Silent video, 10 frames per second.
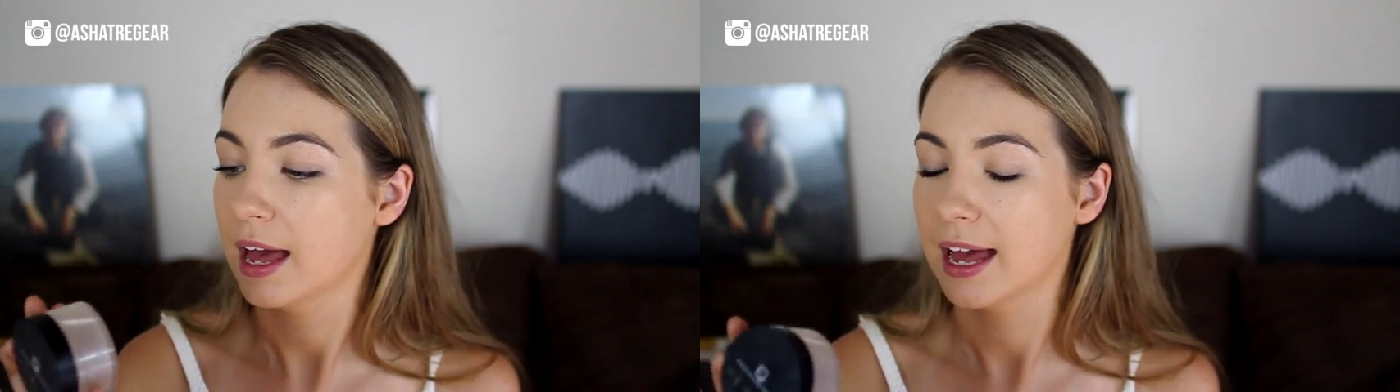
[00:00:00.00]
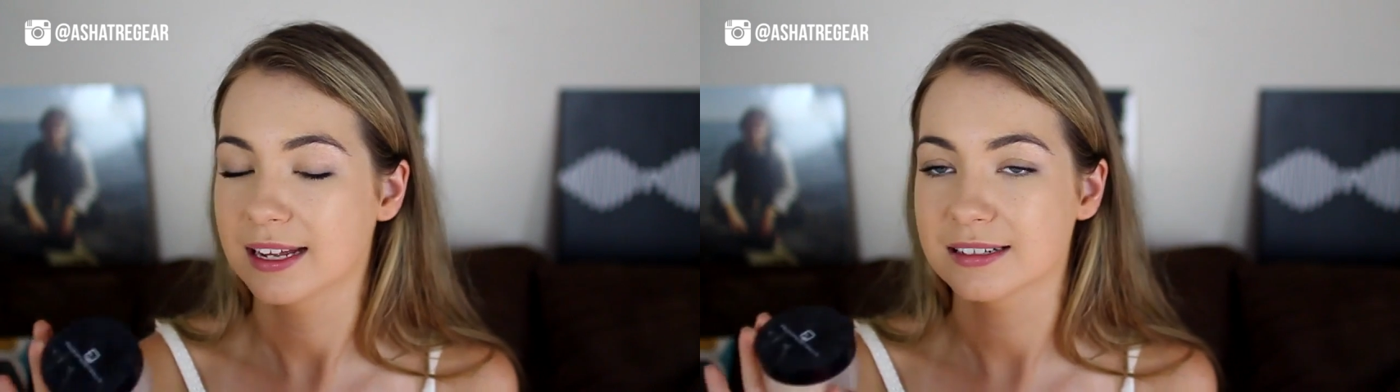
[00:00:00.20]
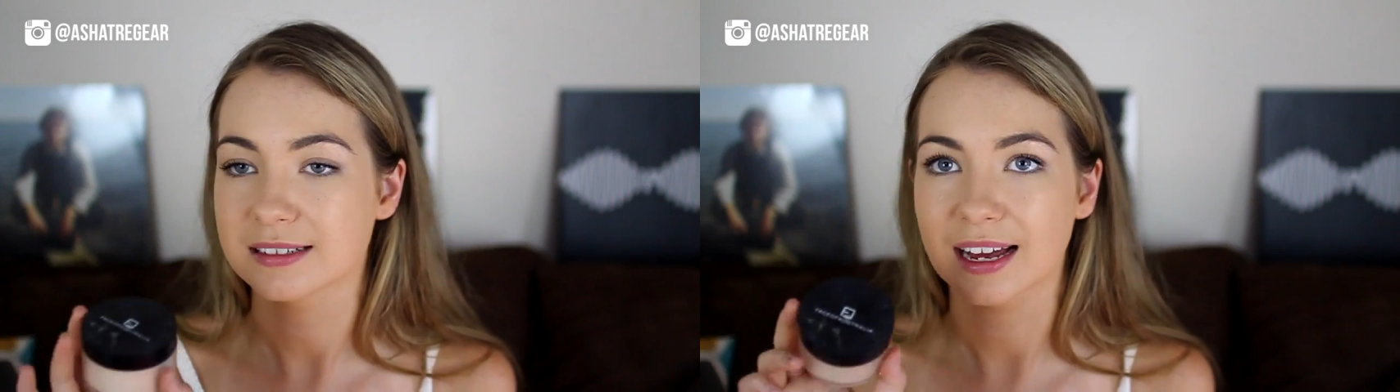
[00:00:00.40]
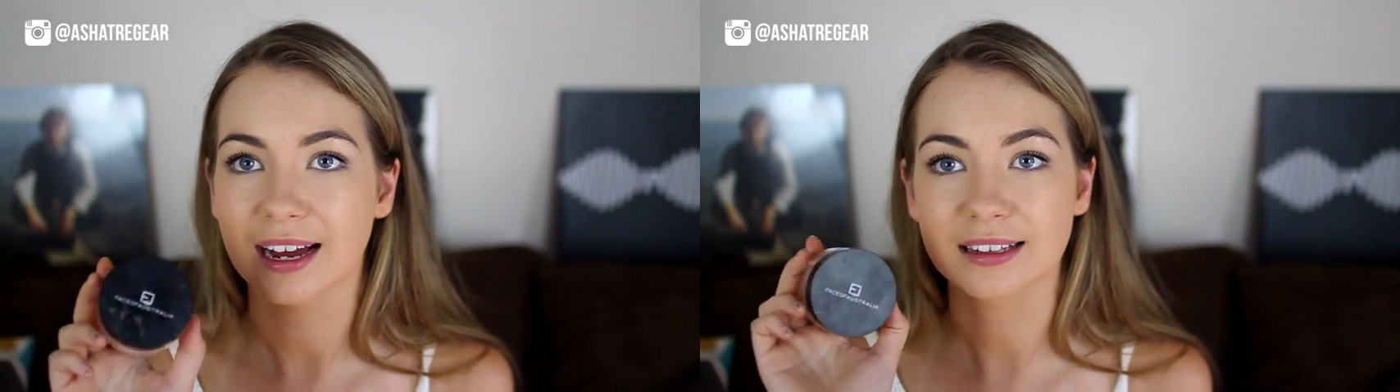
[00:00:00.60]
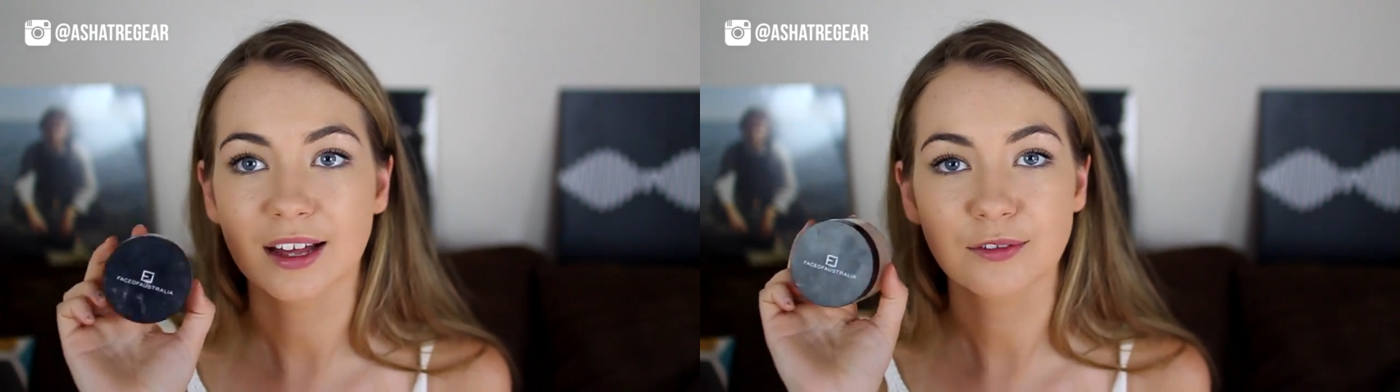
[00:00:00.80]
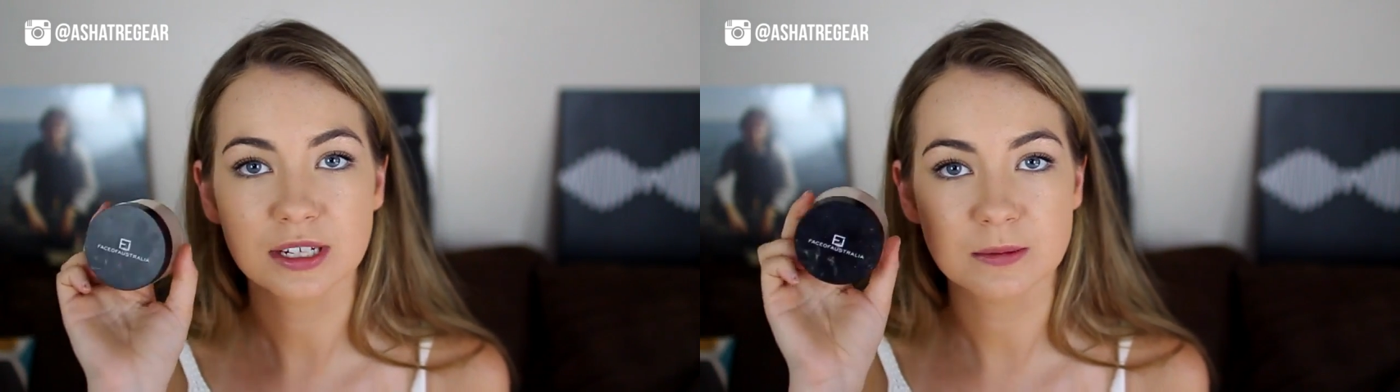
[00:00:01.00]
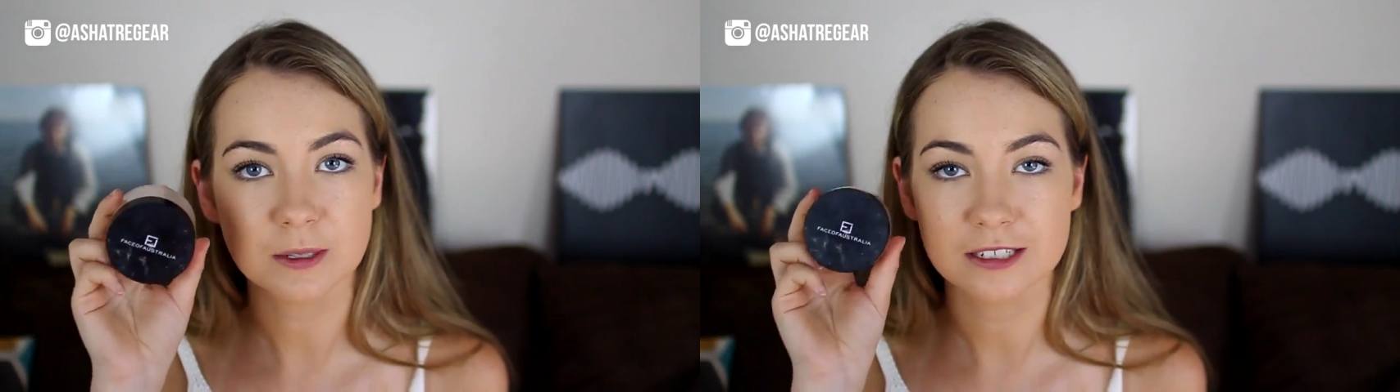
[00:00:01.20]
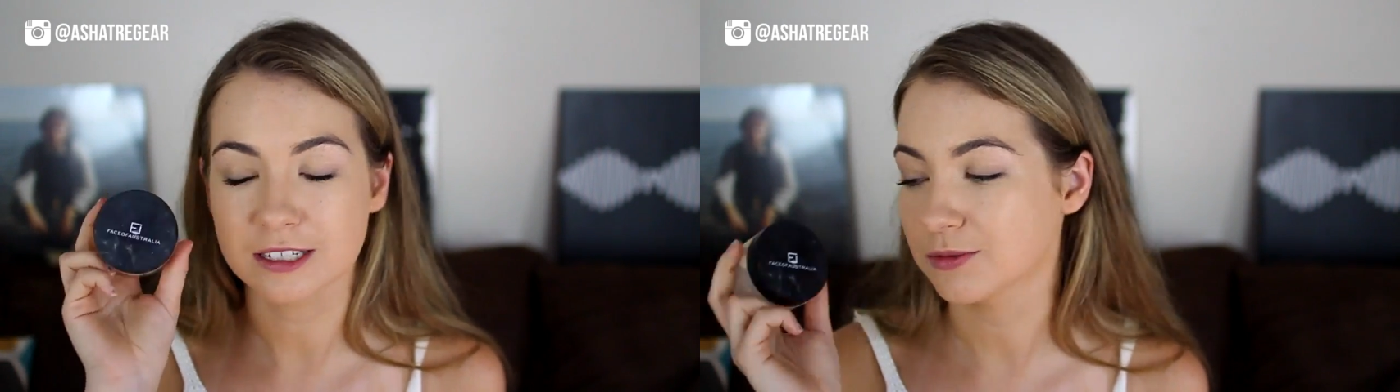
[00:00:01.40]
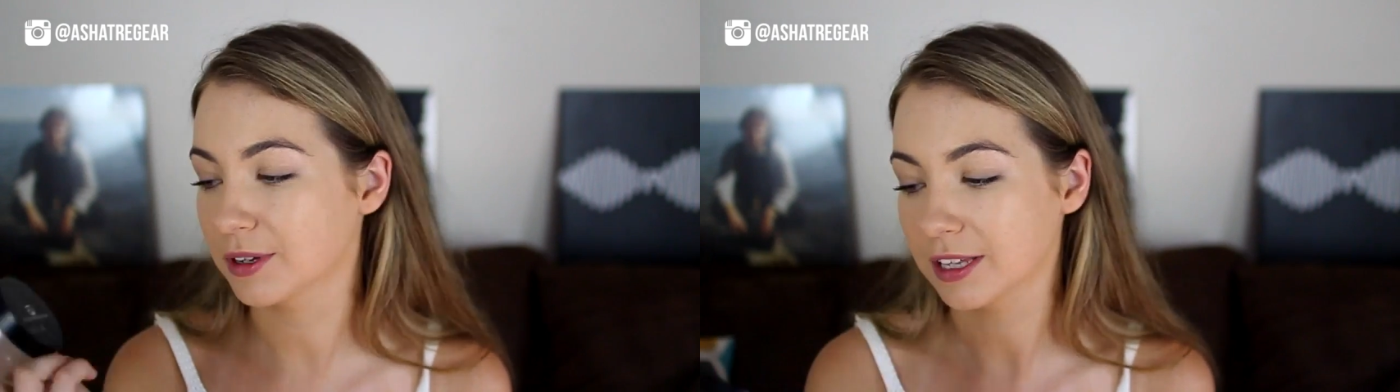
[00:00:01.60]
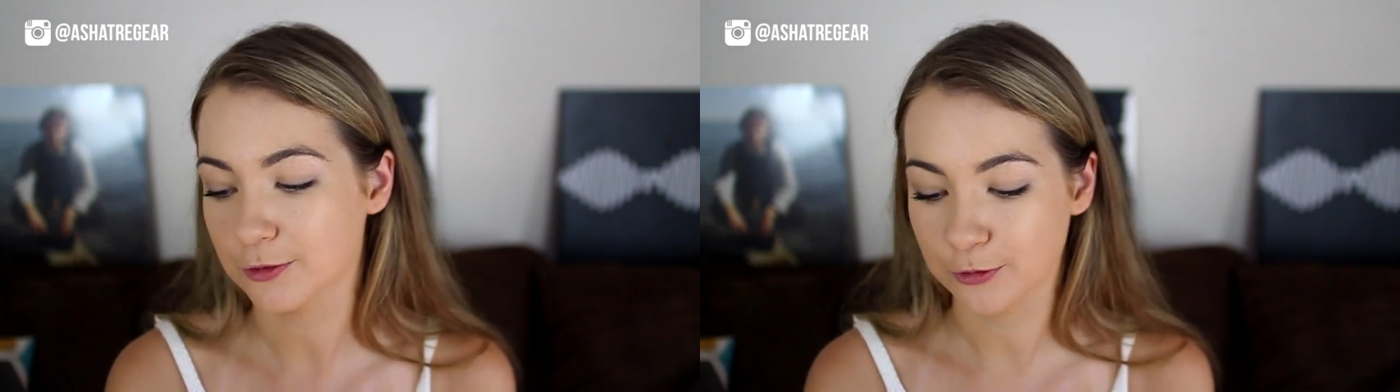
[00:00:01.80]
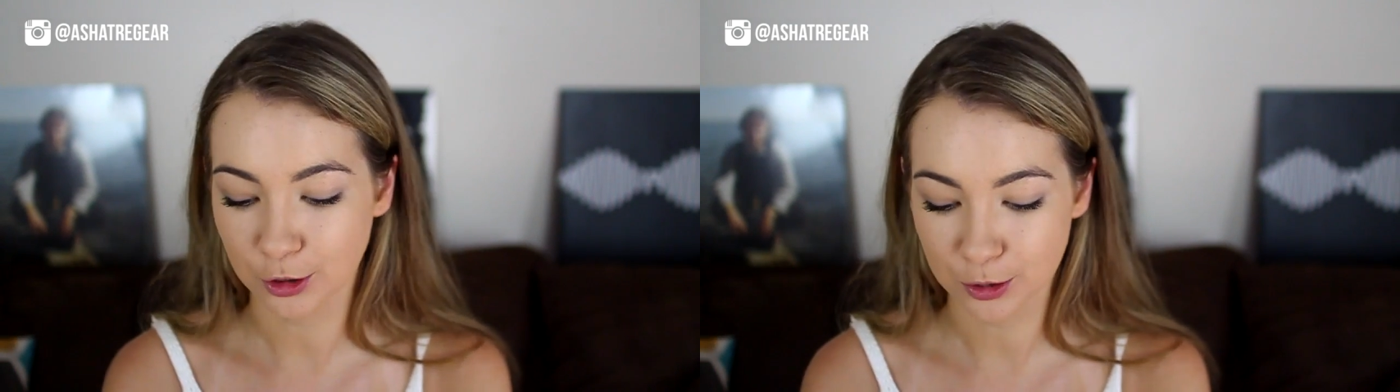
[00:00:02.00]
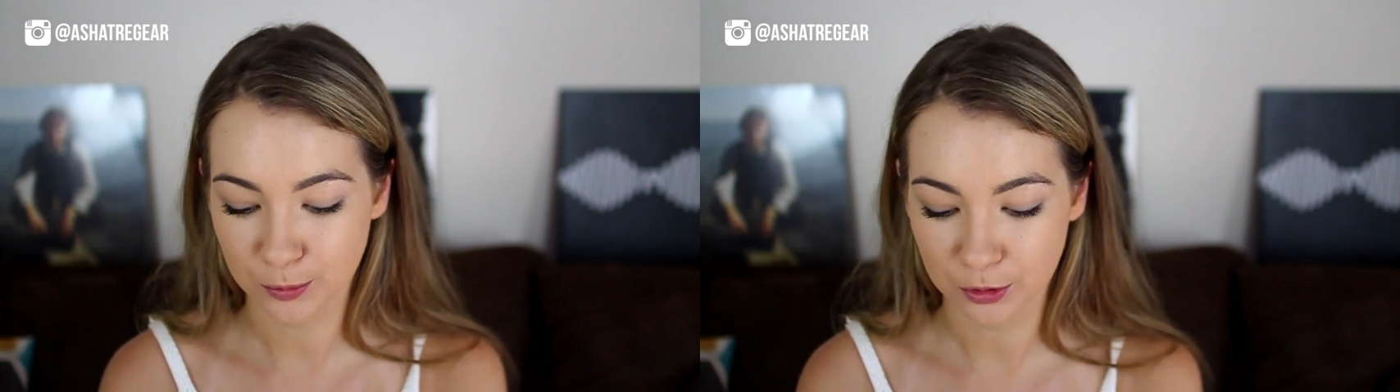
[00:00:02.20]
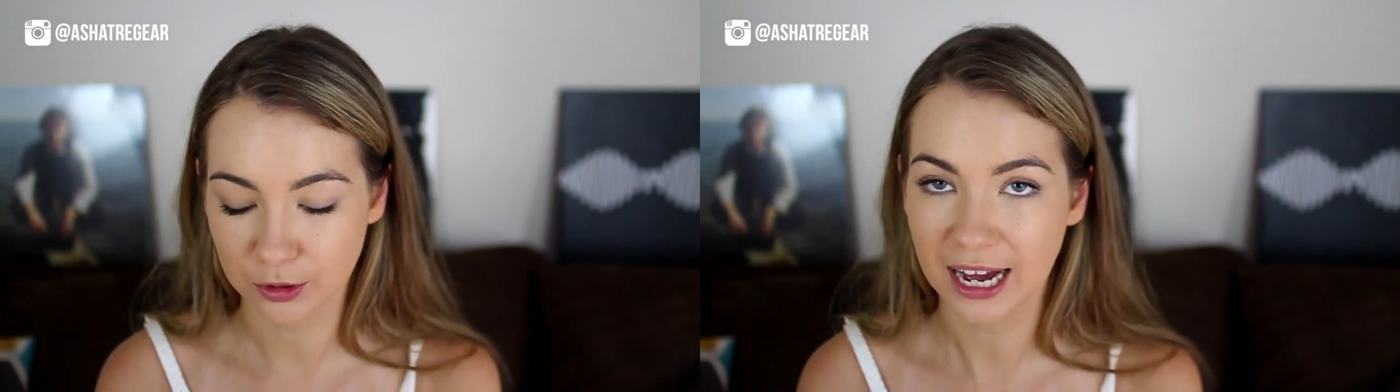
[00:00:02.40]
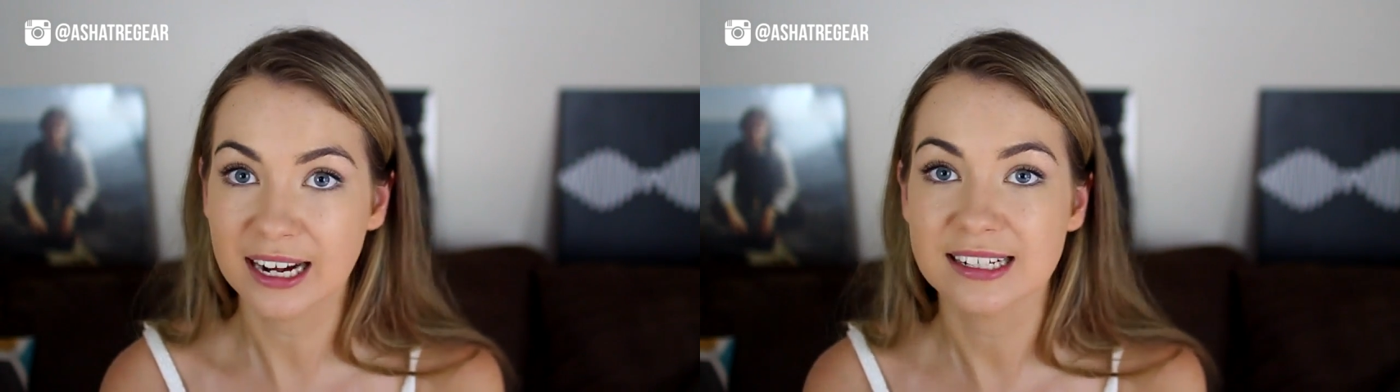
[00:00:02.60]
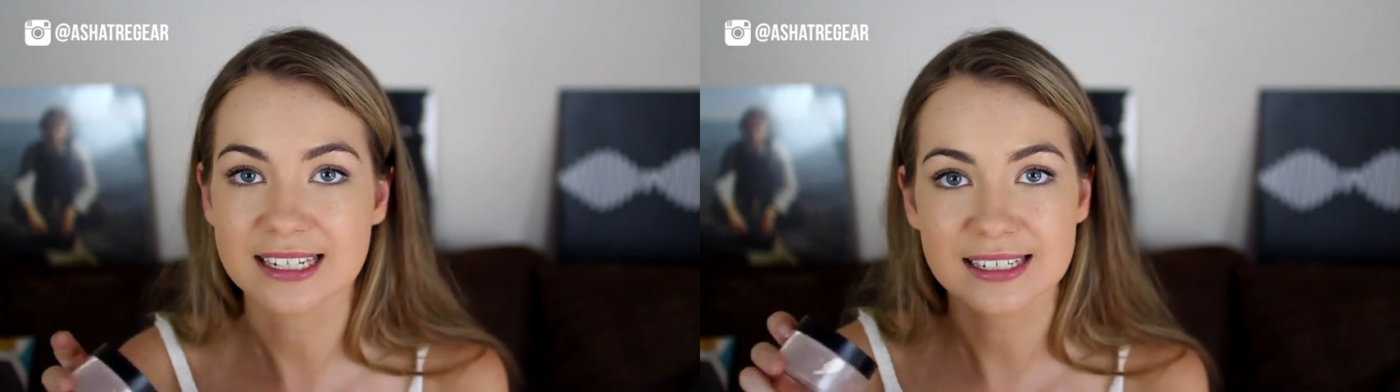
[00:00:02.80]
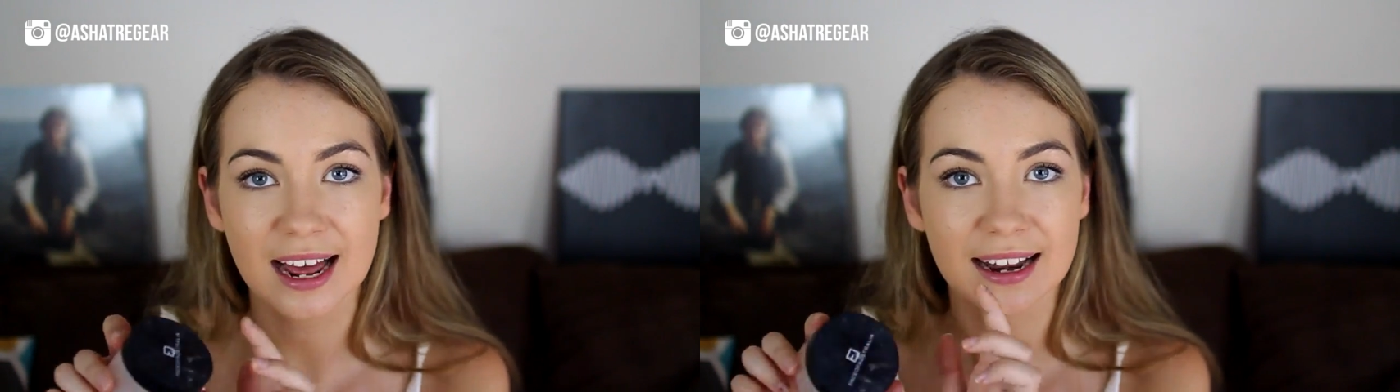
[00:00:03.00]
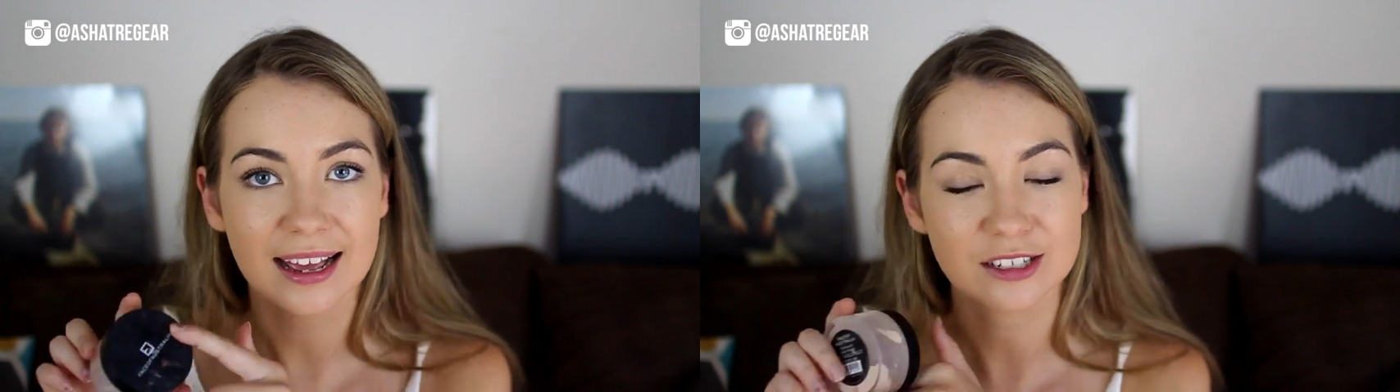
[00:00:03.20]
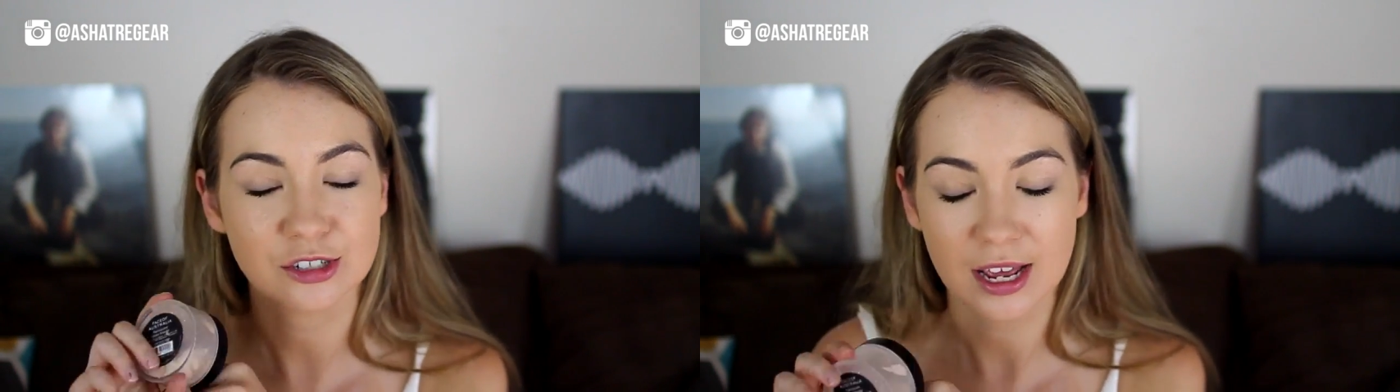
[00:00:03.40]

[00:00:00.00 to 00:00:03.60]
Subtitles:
and I love this because it's really affordable and it doesn't add